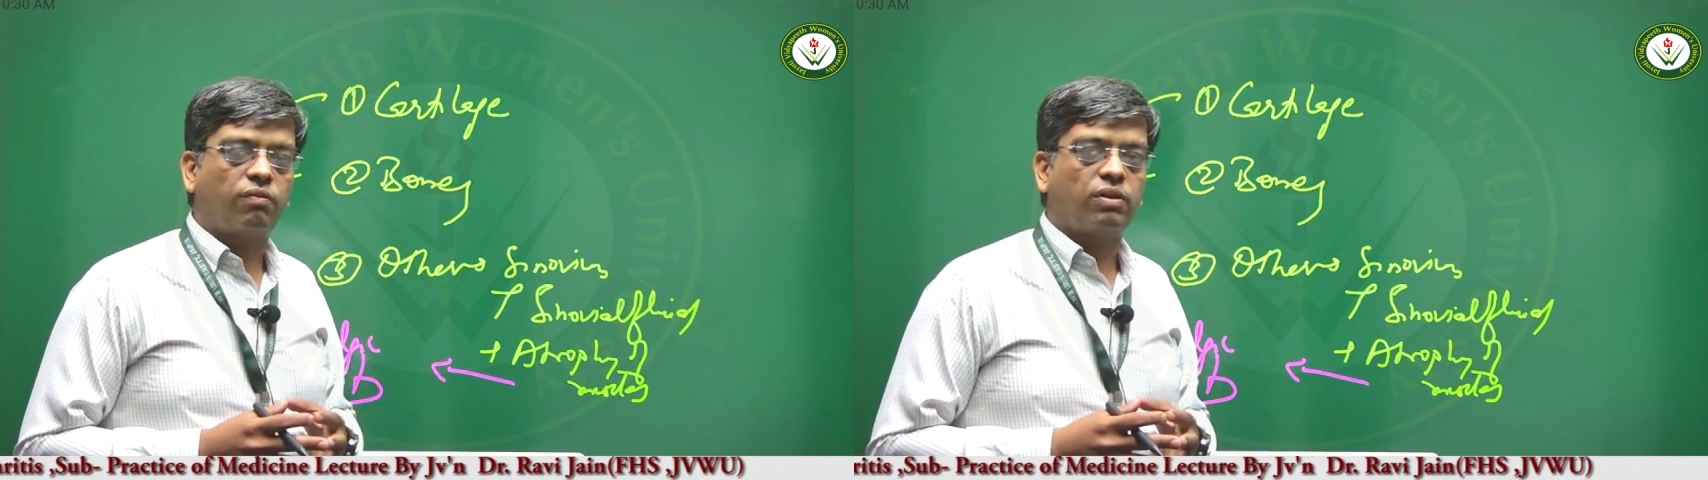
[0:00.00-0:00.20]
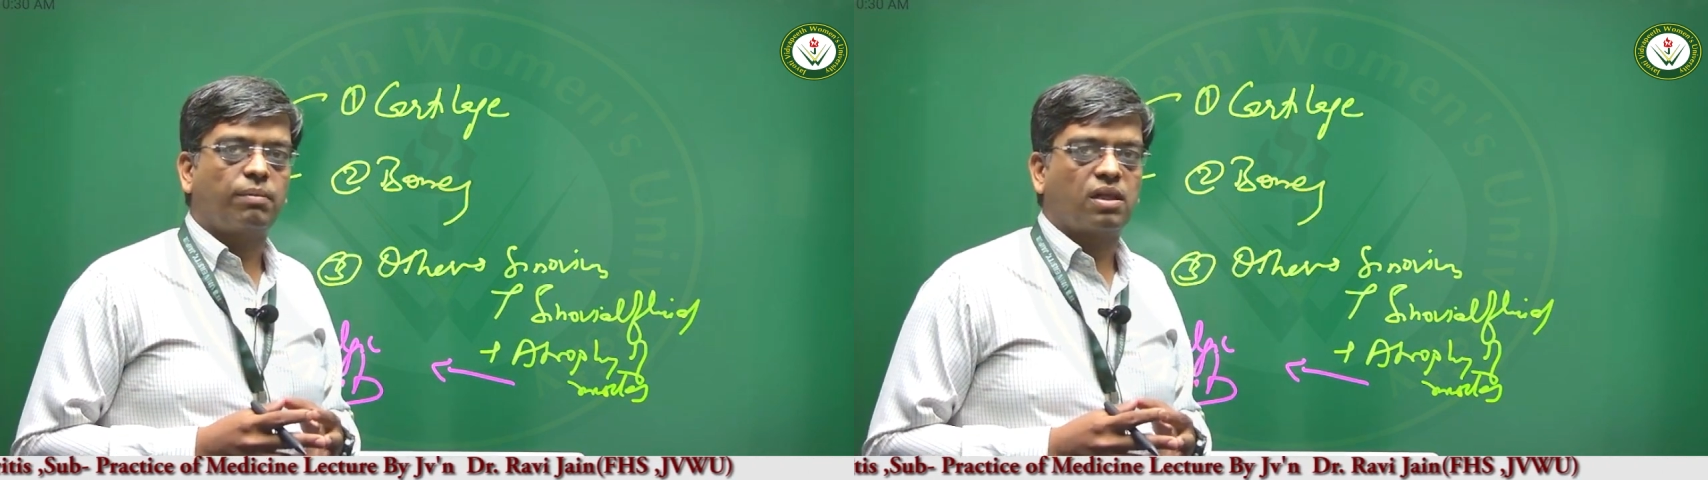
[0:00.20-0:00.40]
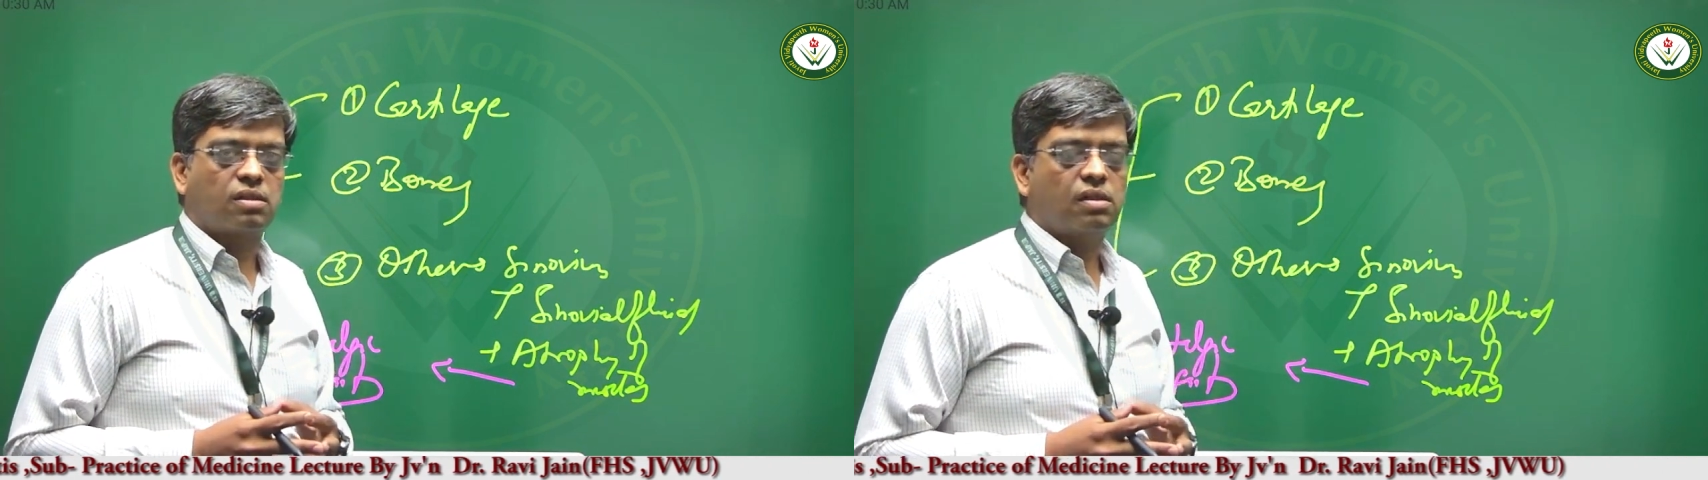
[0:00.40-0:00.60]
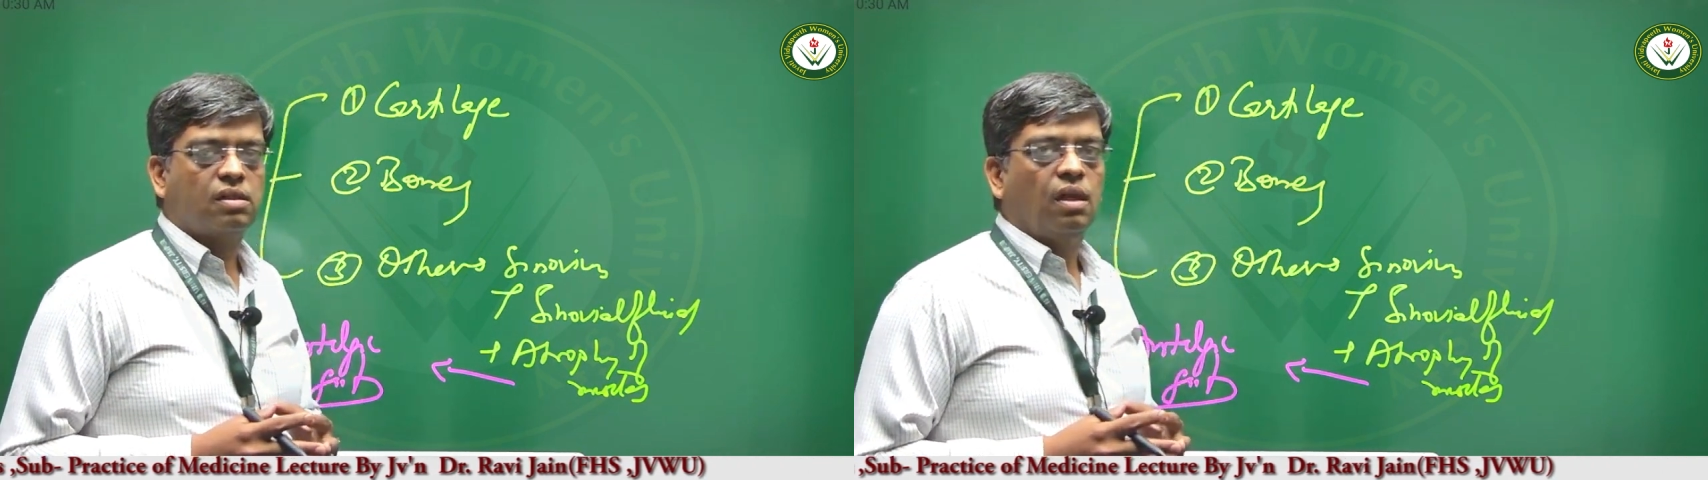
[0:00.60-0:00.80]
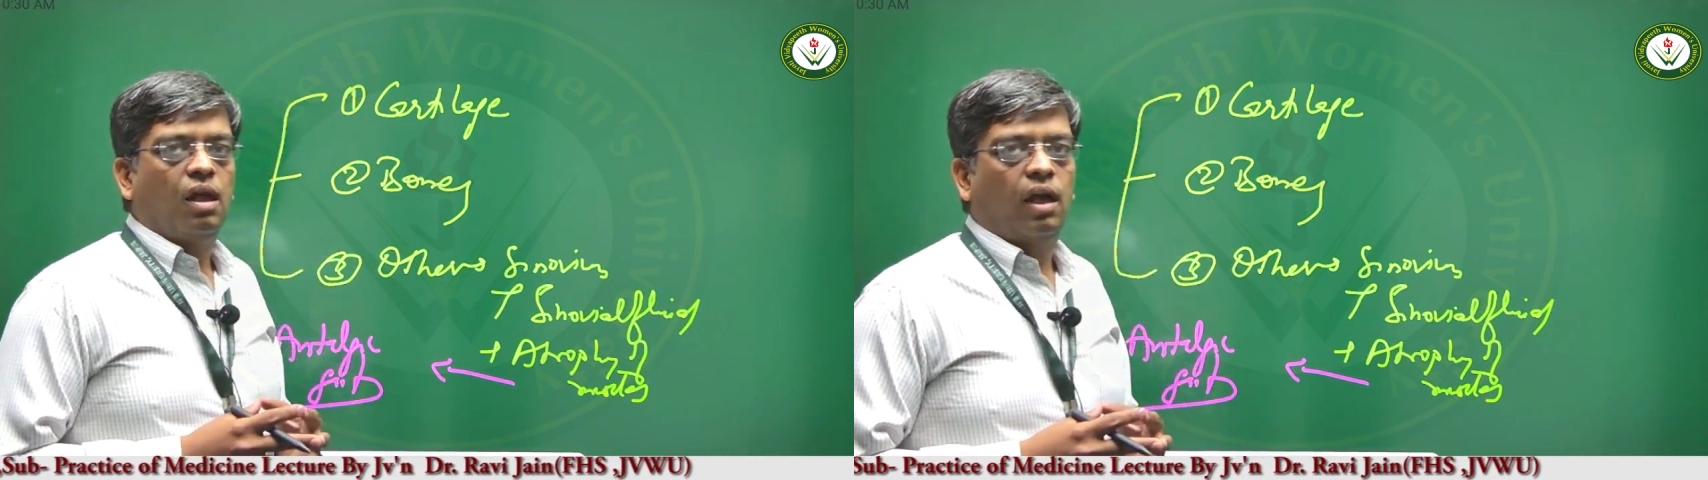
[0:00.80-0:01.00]
of the muscles,
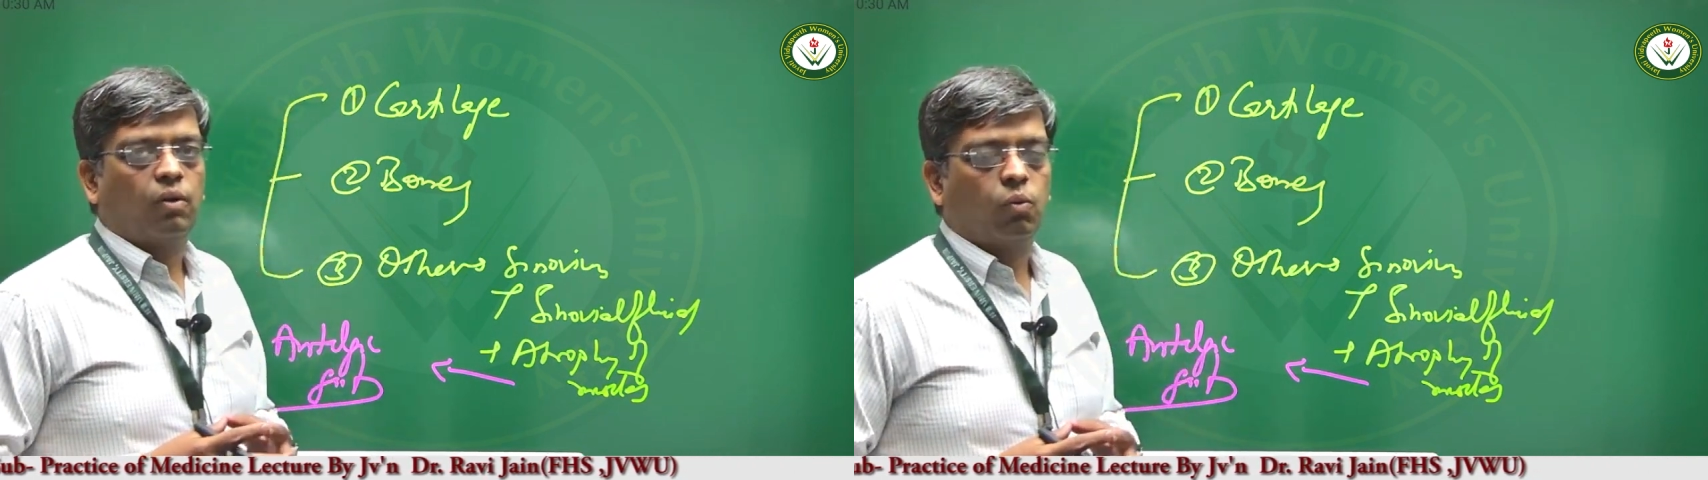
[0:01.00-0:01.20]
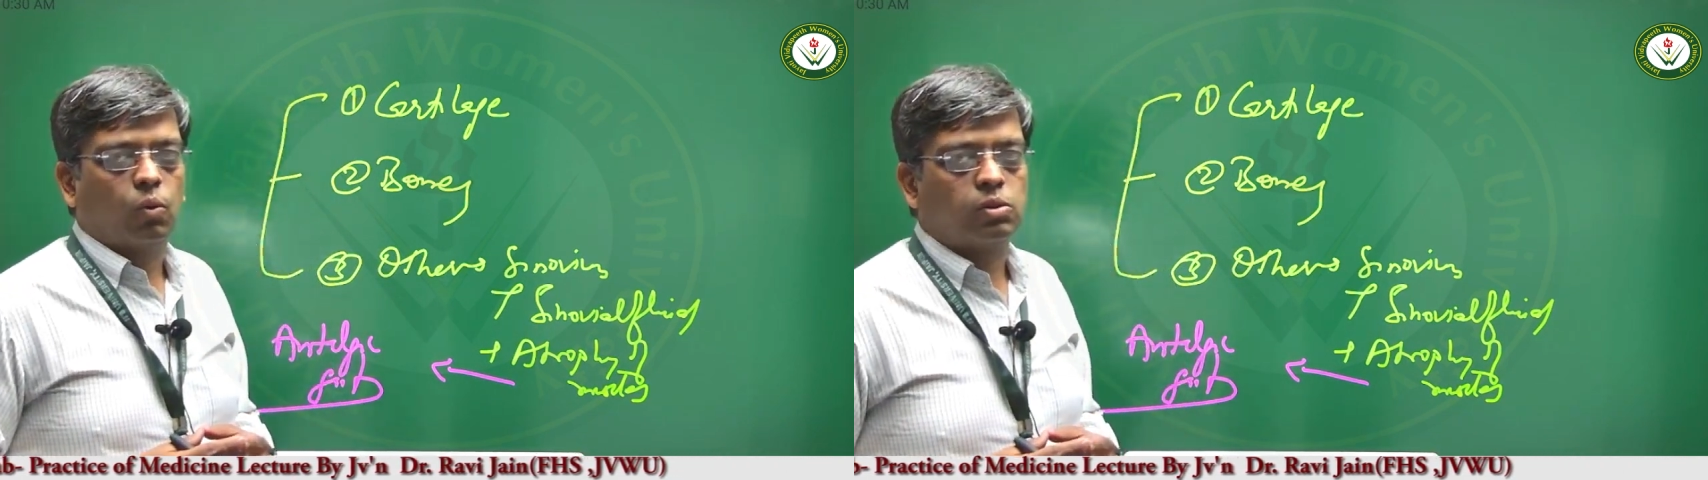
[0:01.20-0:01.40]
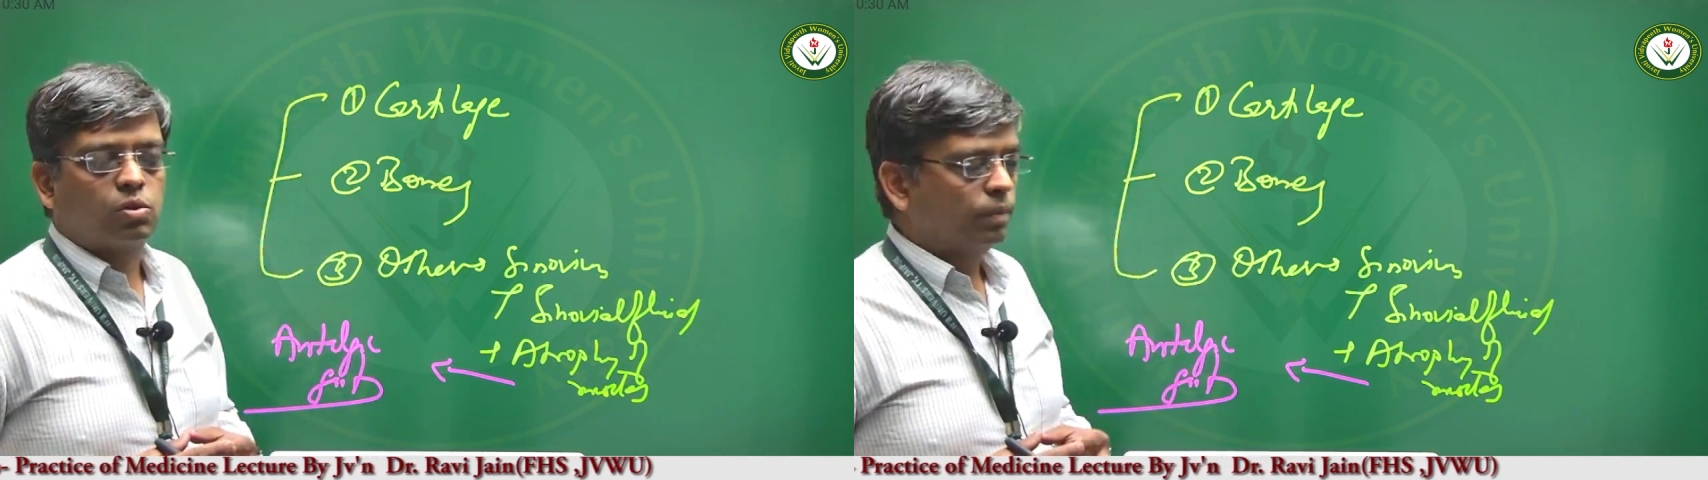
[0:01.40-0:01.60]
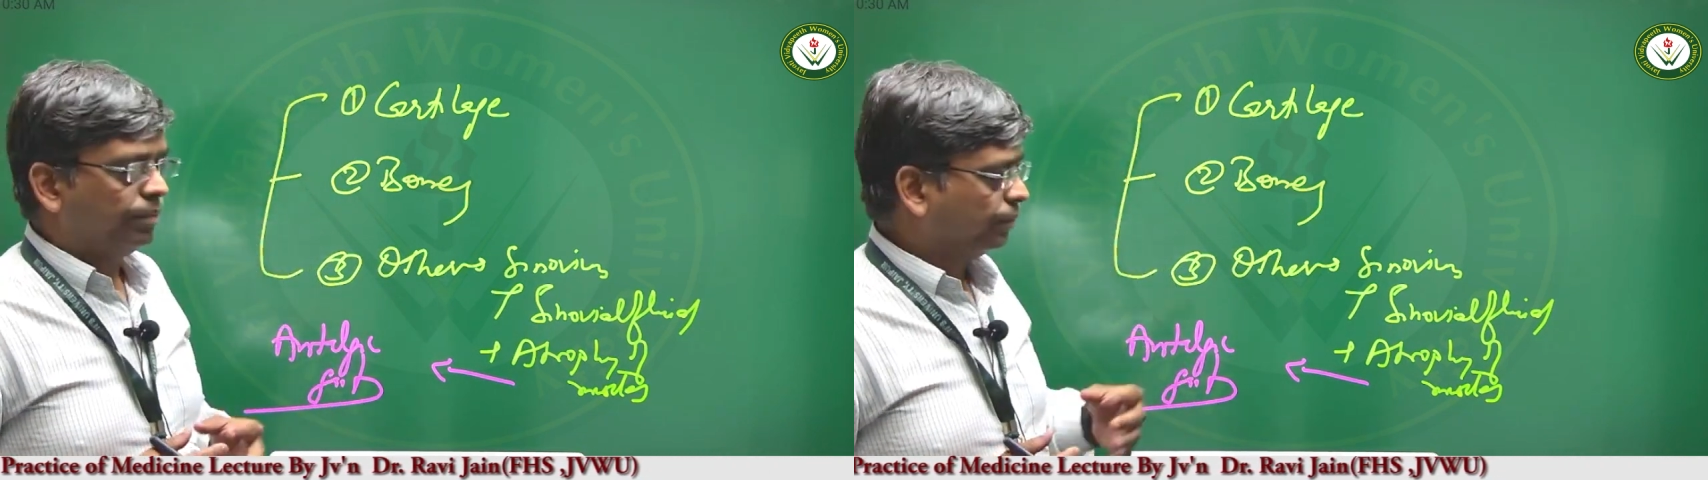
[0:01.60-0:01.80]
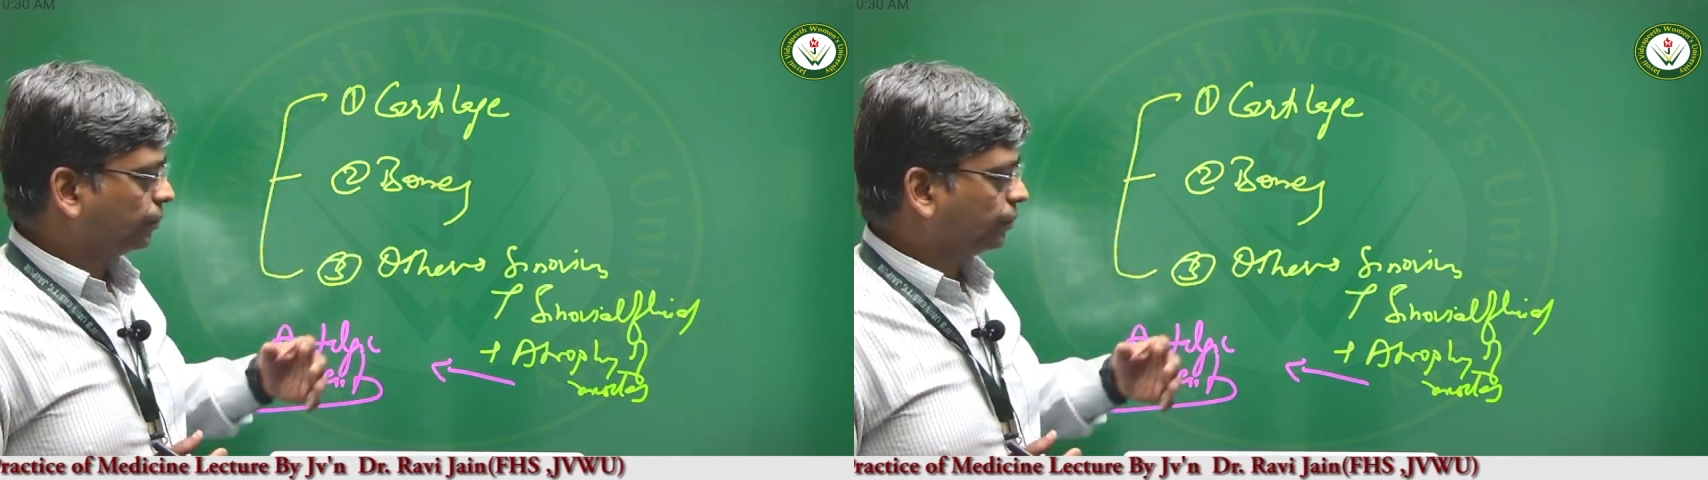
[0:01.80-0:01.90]
and also